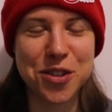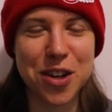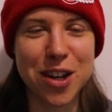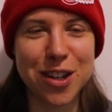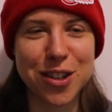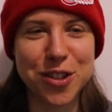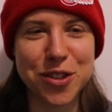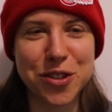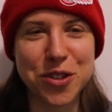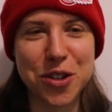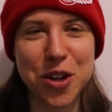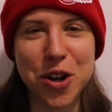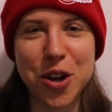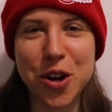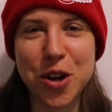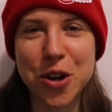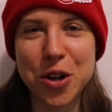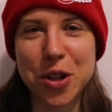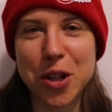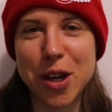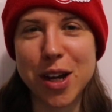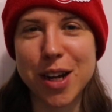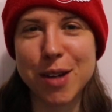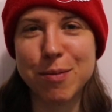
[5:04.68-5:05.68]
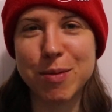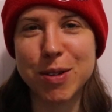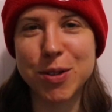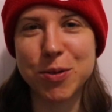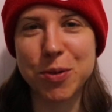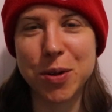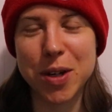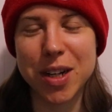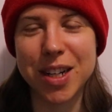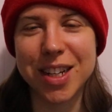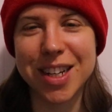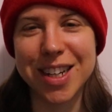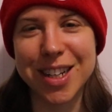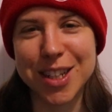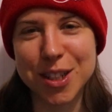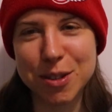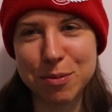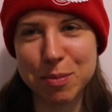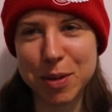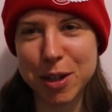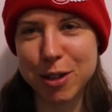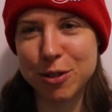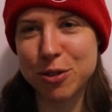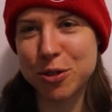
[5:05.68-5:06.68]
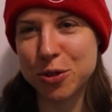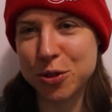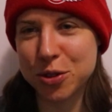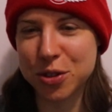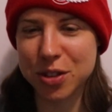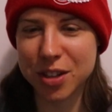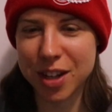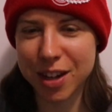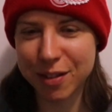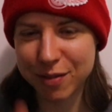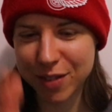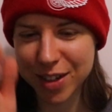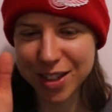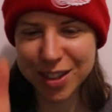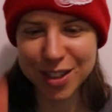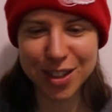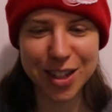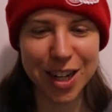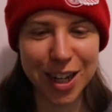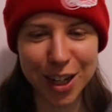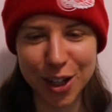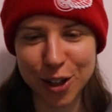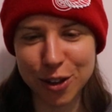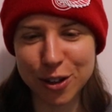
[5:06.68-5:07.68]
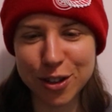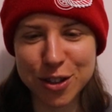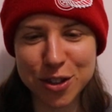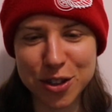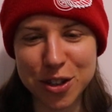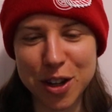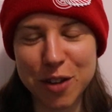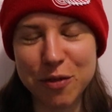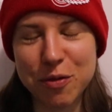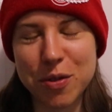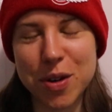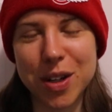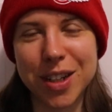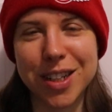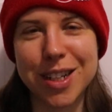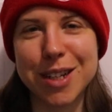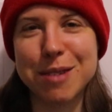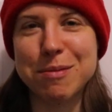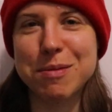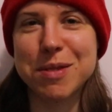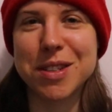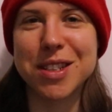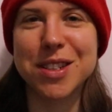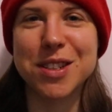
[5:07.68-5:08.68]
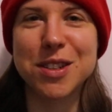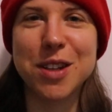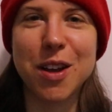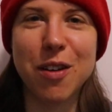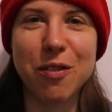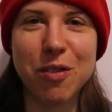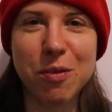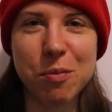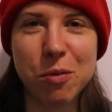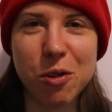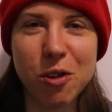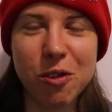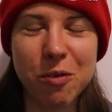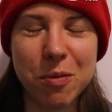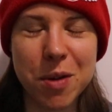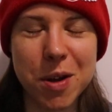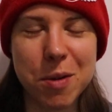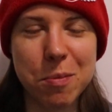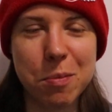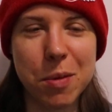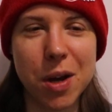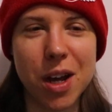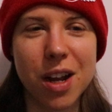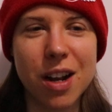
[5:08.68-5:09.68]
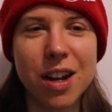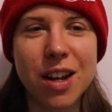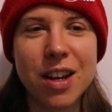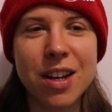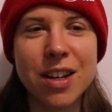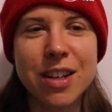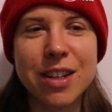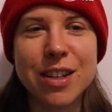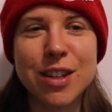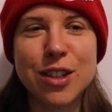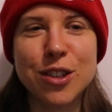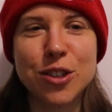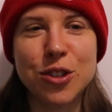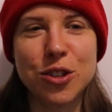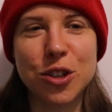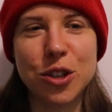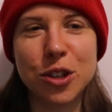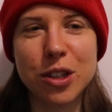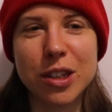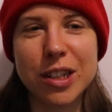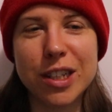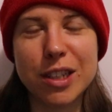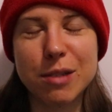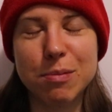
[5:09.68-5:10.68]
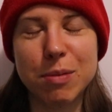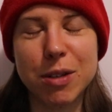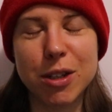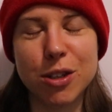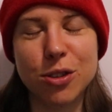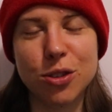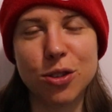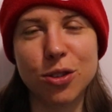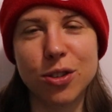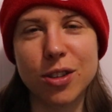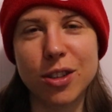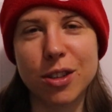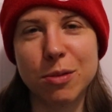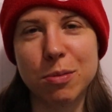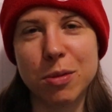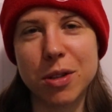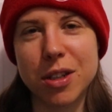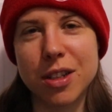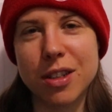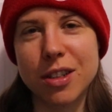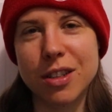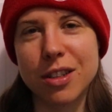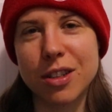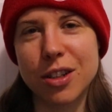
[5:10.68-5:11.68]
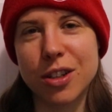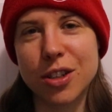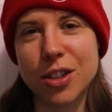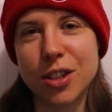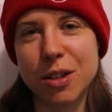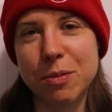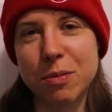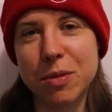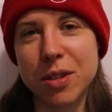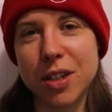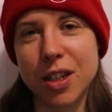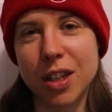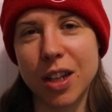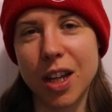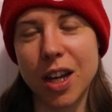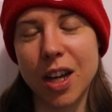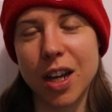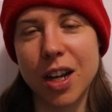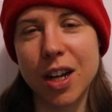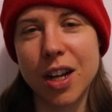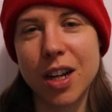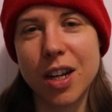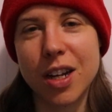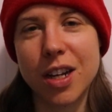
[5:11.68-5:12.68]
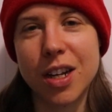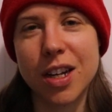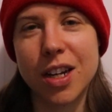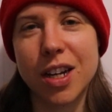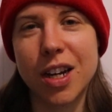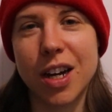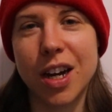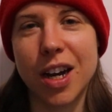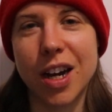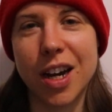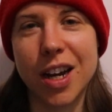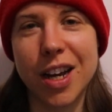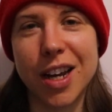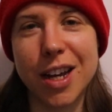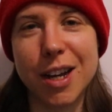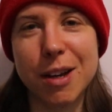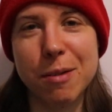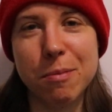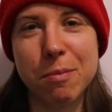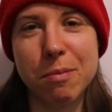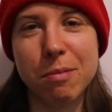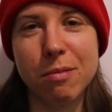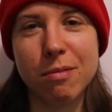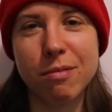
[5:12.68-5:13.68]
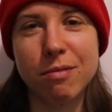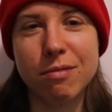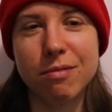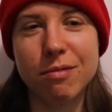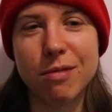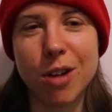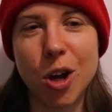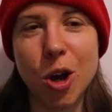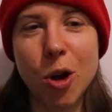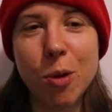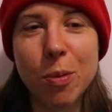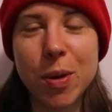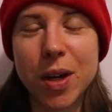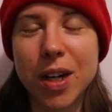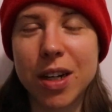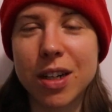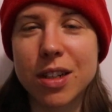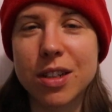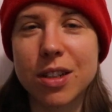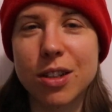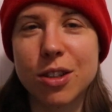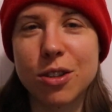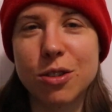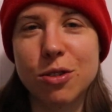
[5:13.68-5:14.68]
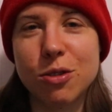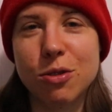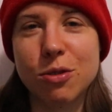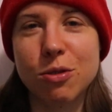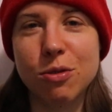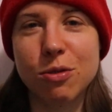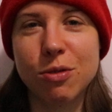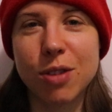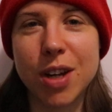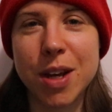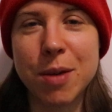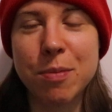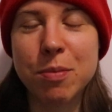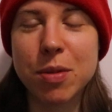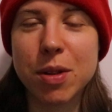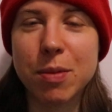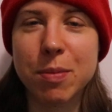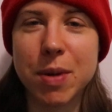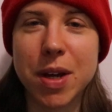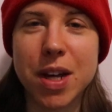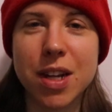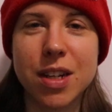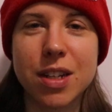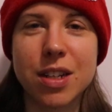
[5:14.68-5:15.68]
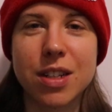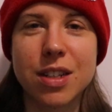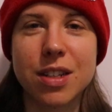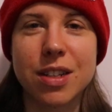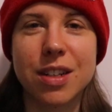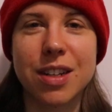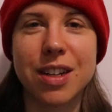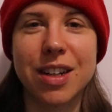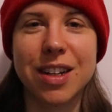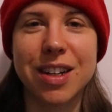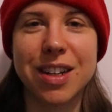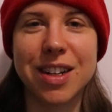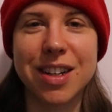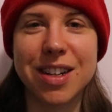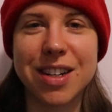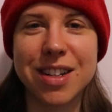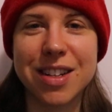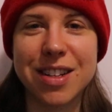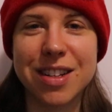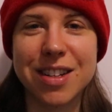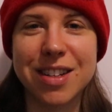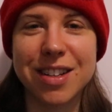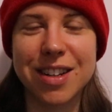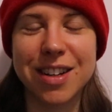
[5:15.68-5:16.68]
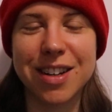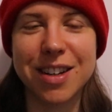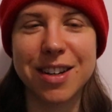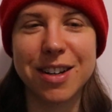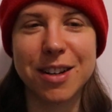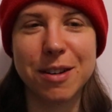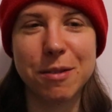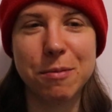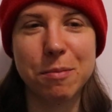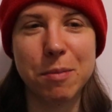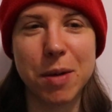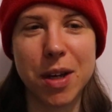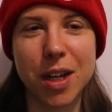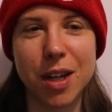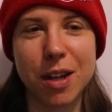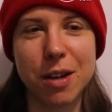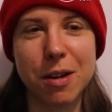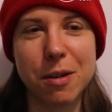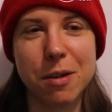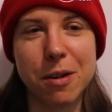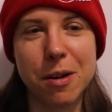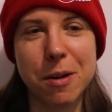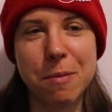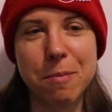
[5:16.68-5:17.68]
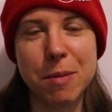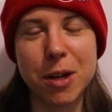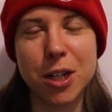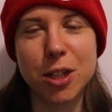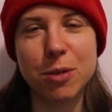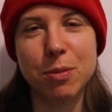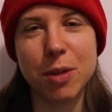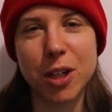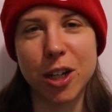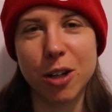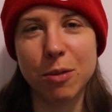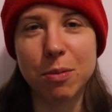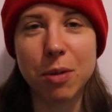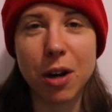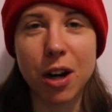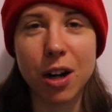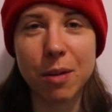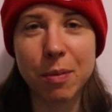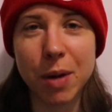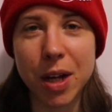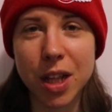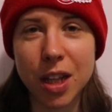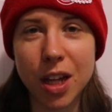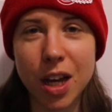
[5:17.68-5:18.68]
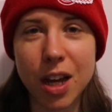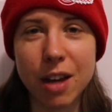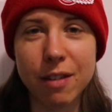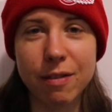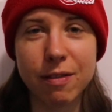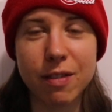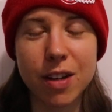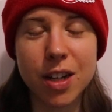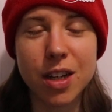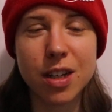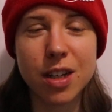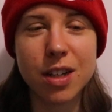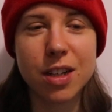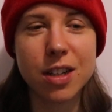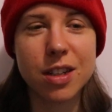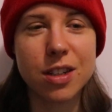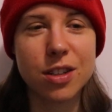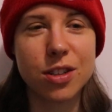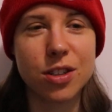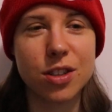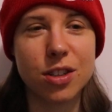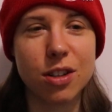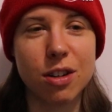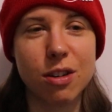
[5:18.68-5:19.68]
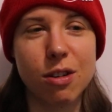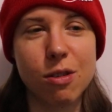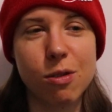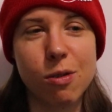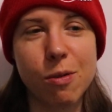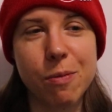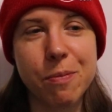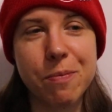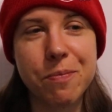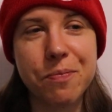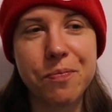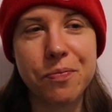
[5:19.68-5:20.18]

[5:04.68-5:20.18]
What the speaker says: not just a hard line between like spiritual stuff and secular stuff when it comes to self-improvement, but certainly spiritual disciplines are something that I am hoping to implement and make a much bigger part of my life. So,